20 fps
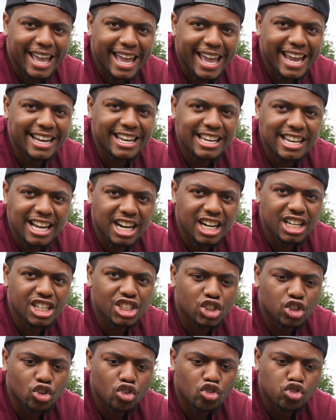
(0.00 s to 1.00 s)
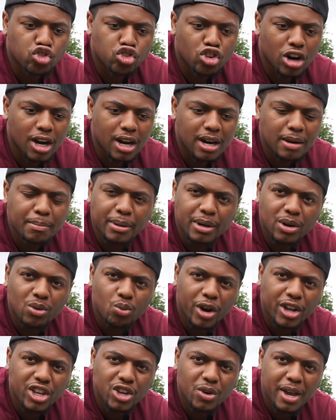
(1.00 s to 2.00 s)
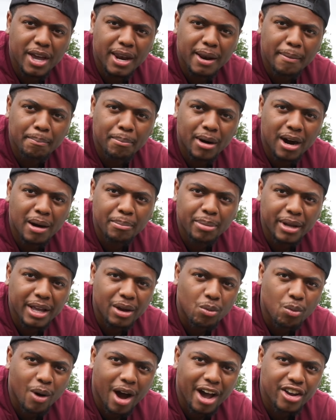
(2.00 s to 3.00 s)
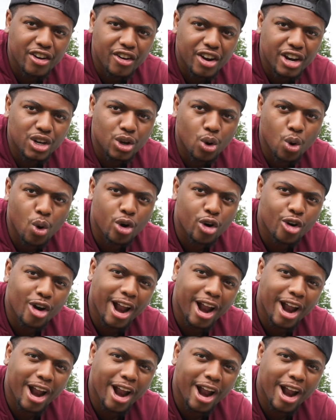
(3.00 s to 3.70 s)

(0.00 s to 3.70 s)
it does rub when you hit a bump while you're in corner.